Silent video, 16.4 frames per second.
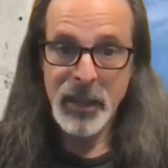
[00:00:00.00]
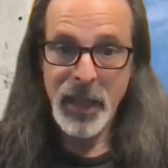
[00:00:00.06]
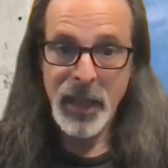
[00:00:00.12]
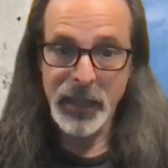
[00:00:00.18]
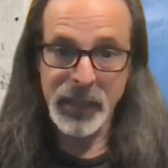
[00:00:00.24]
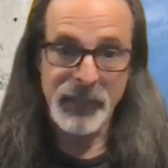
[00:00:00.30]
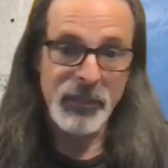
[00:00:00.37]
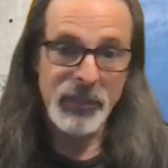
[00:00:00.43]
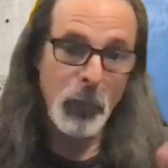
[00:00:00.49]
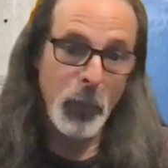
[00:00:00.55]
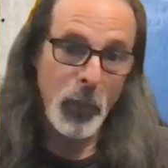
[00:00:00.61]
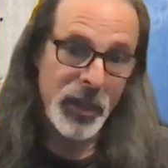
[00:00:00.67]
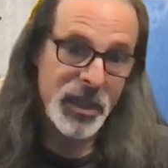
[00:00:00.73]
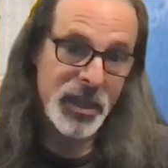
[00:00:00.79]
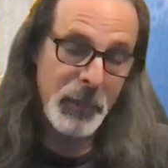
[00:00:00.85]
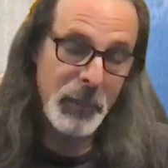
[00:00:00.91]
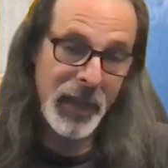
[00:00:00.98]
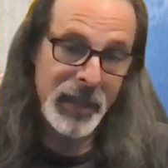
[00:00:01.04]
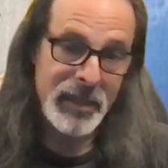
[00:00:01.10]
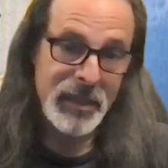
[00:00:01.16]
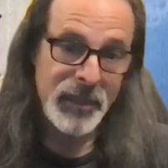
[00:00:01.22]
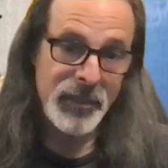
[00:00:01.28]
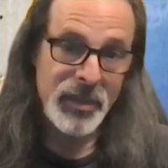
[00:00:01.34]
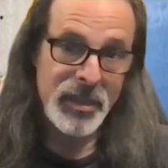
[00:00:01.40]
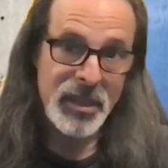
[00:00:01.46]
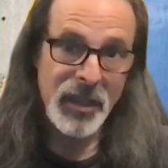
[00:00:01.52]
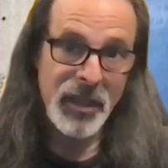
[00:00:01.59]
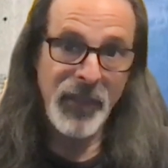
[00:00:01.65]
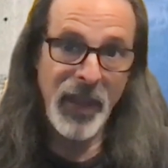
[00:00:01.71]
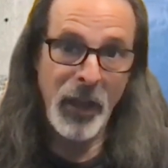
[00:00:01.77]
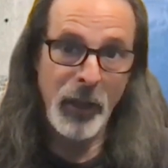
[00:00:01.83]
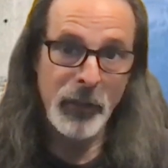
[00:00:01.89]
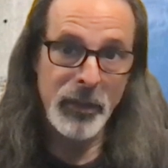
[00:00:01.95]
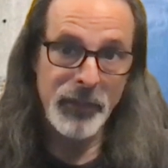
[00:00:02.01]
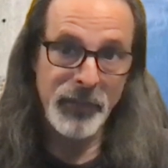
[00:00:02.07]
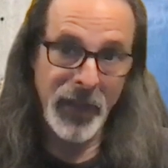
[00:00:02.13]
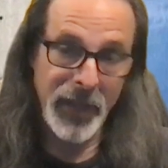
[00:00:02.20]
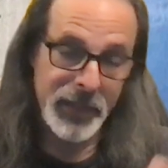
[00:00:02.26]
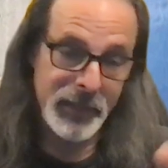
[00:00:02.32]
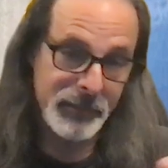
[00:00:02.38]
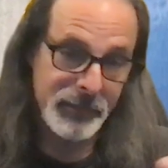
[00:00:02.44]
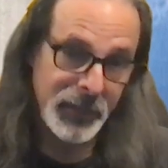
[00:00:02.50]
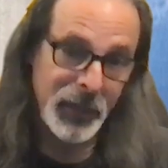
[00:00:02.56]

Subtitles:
and leave the more expansive stuff out if I had,